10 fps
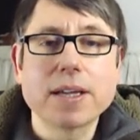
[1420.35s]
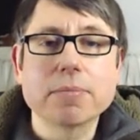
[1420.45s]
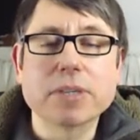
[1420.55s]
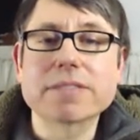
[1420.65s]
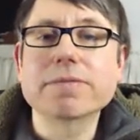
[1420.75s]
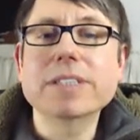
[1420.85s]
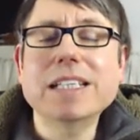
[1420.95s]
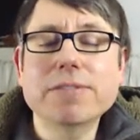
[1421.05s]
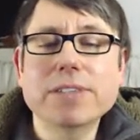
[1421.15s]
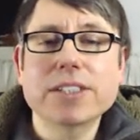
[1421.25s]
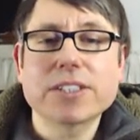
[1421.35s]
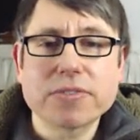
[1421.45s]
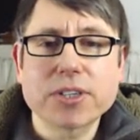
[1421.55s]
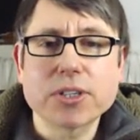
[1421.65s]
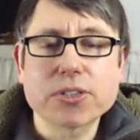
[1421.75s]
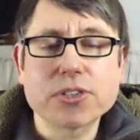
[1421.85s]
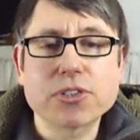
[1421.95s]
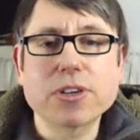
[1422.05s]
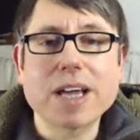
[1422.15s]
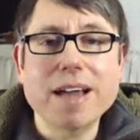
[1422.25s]
But it's really, really difficult to do
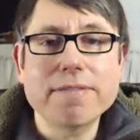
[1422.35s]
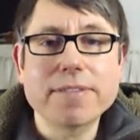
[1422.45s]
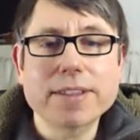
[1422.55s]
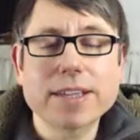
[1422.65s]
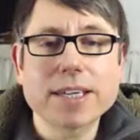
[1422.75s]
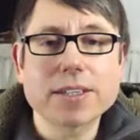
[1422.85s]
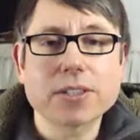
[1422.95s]
everything,